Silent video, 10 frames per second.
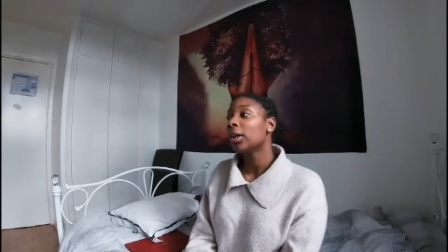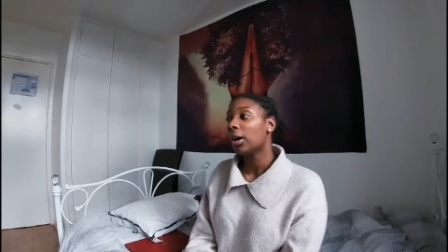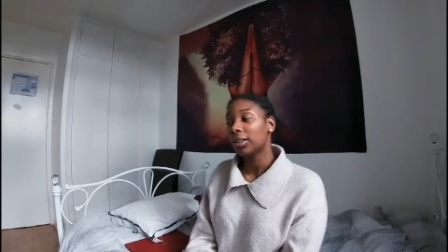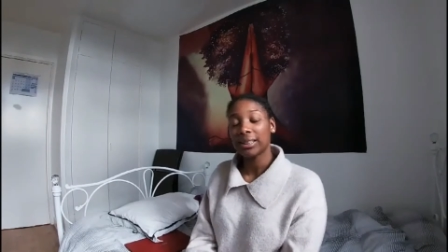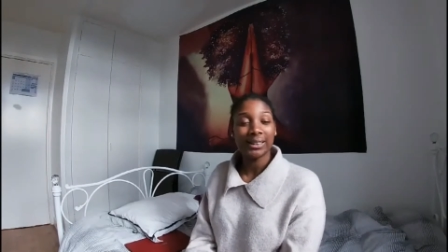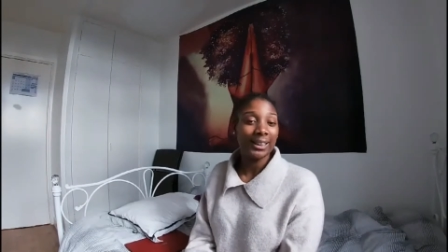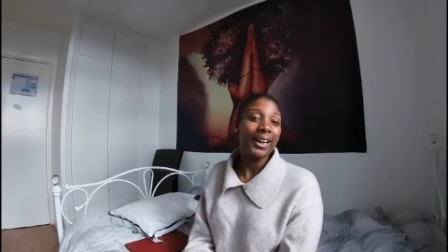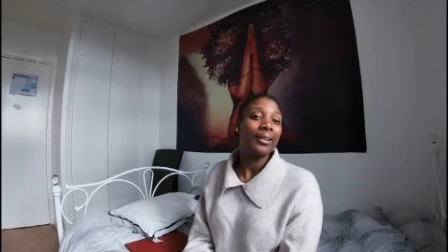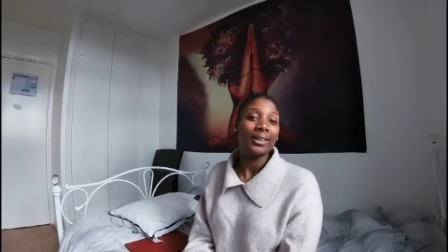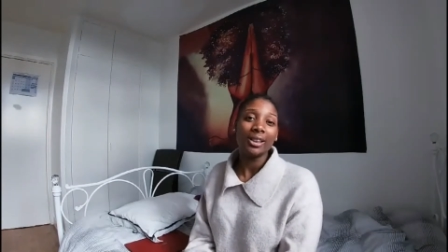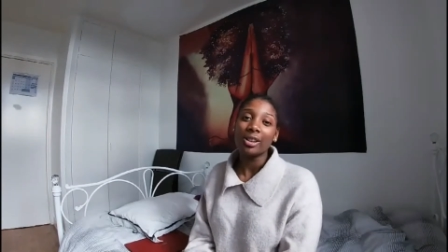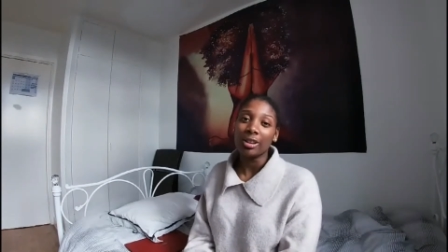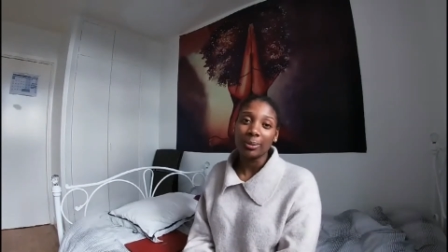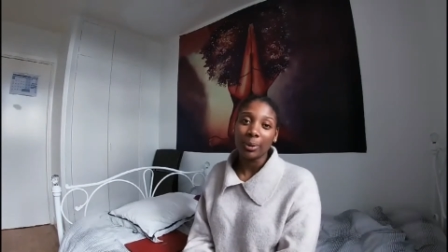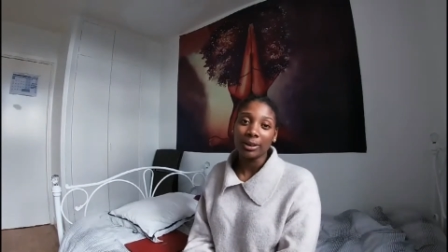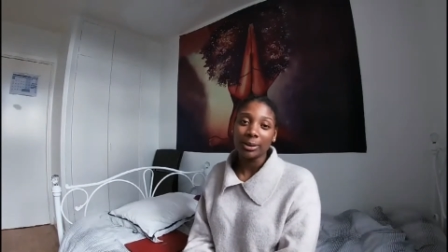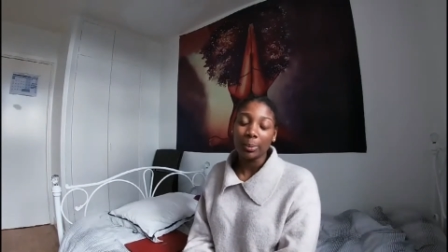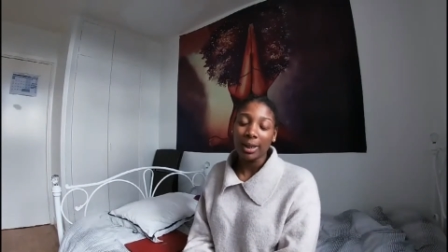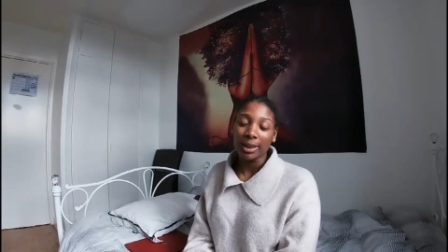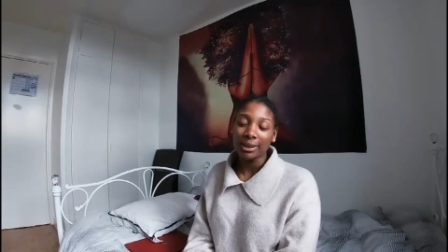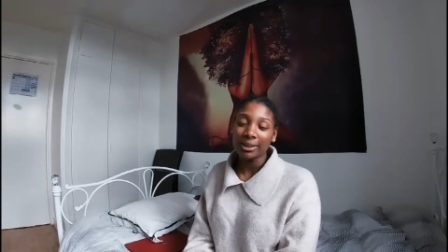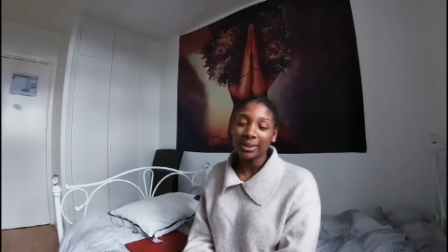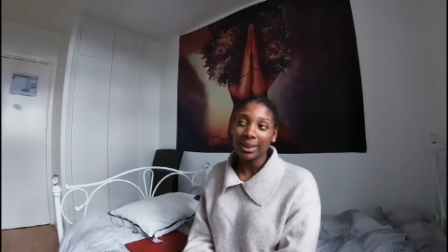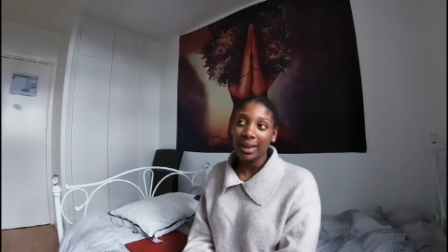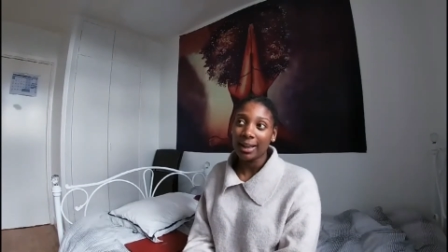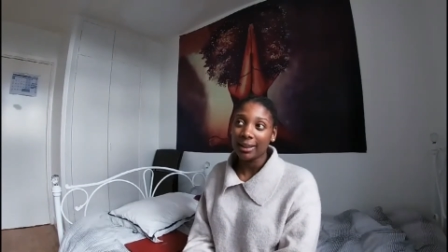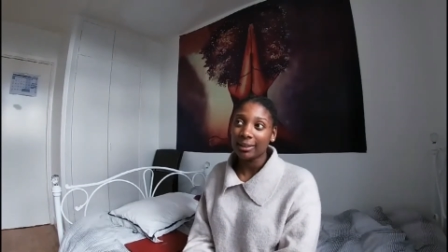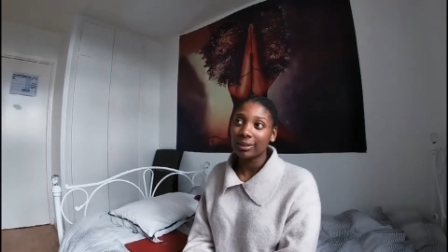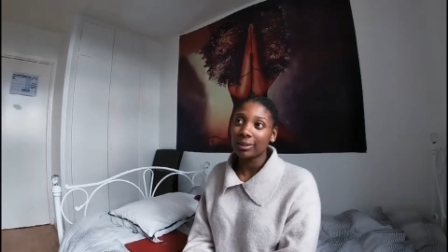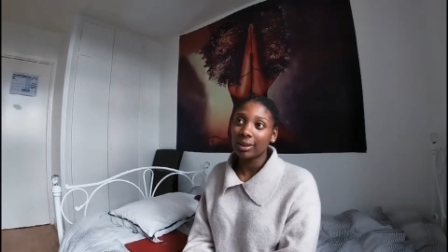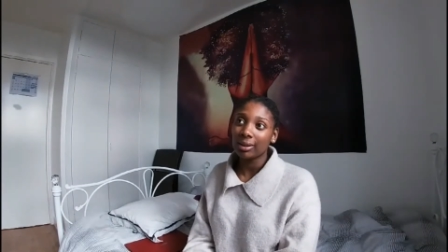honestly it was in Tottenham Hotspurs, and